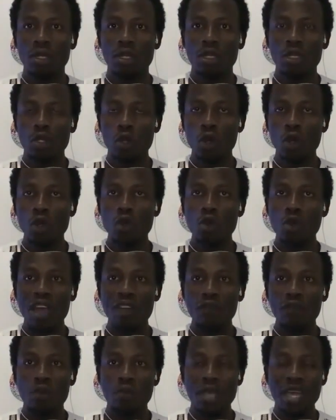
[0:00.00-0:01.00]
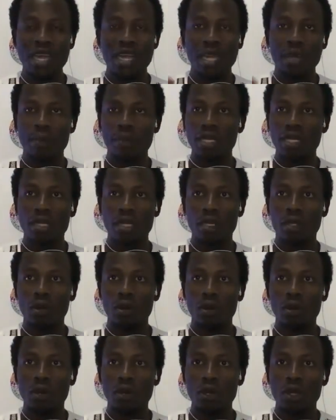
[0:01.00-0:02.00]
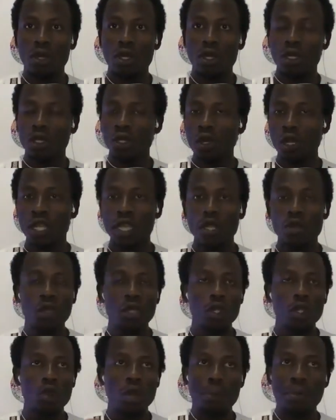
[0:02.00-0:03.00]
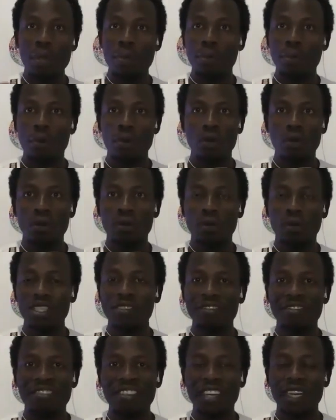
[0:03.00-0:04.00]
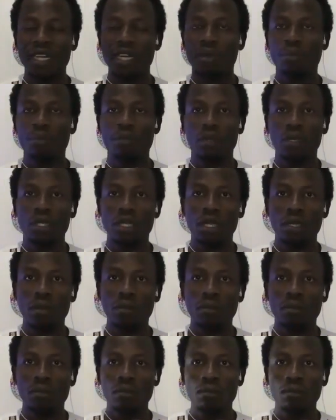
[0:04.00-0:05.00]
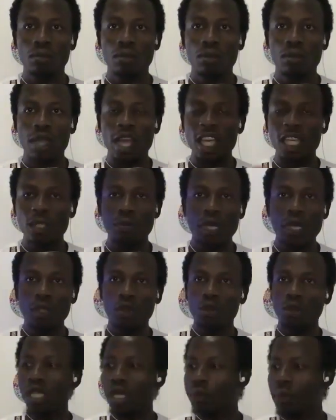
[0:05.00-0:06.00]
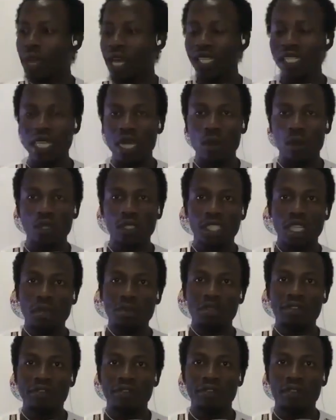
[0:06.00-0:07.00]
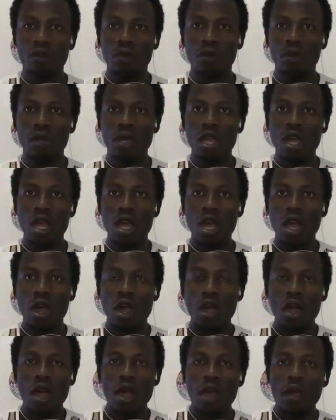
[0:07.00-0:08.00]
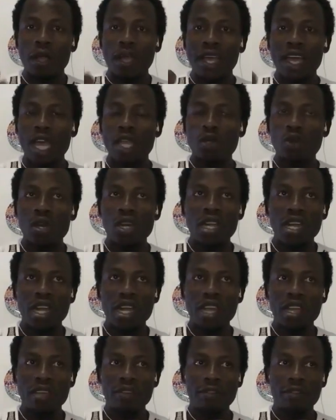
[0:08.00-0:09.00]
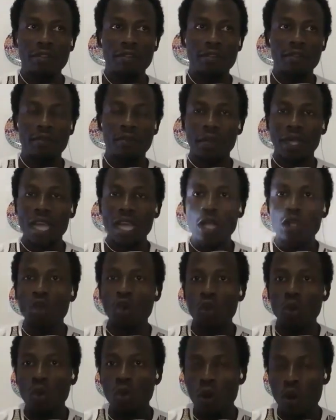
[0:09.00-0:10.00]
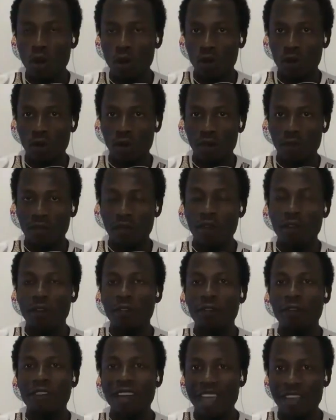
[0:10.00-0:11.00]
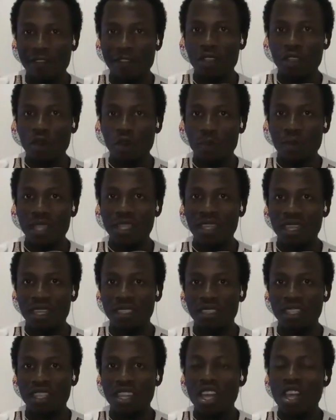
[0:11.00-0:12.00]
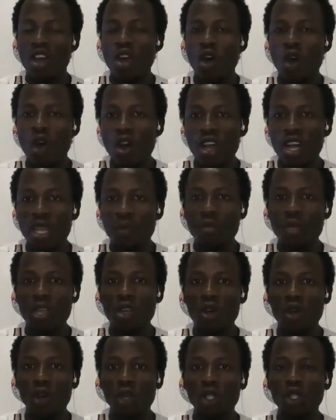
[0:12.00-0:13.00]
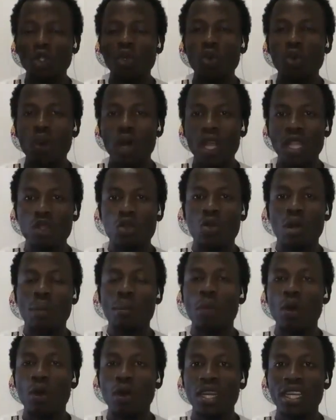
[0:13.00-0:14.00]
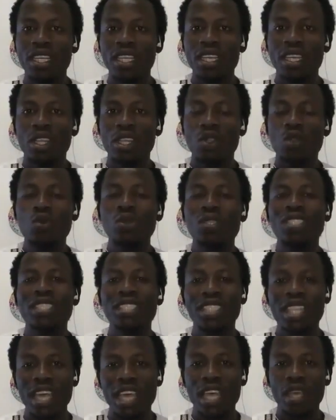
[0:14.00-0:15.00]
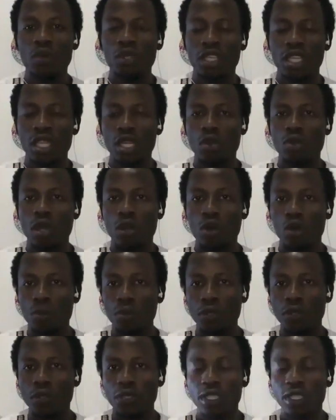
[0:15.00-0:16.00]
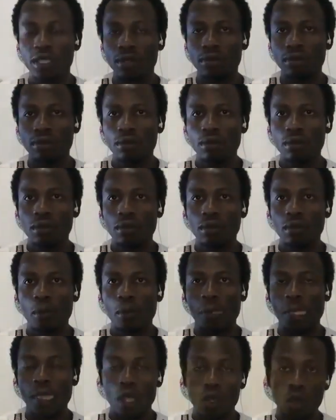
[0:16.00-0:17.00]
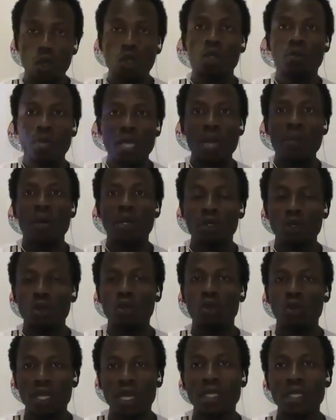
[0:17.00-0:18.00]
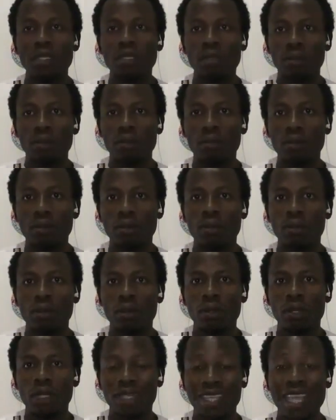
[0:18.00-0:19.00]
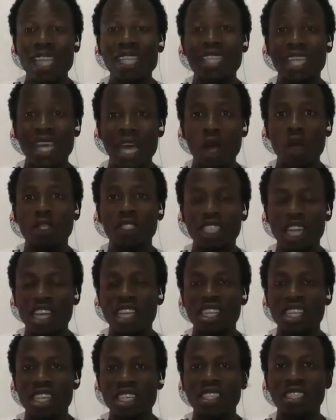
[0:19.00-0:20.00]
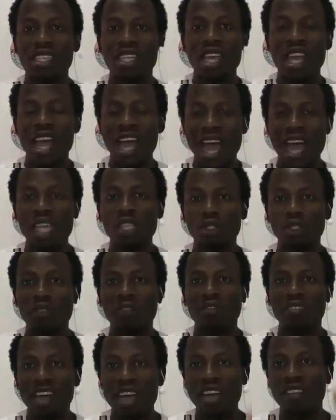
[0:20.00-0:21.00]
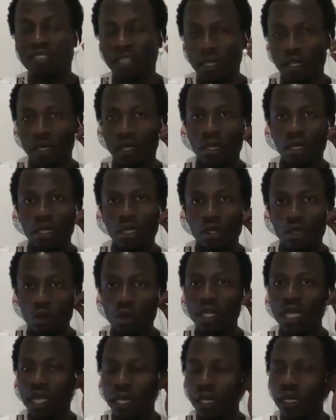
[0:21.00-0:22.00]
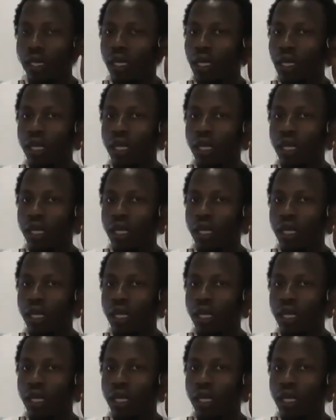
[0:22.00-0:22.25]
So you have to be an ambassador. Talking with your people is very important. Explain to them, as I was saying before, can you walk for 5 kilometers only because you want your money to stay within your community? You should be able to do that. That's how Chinese are surviving today.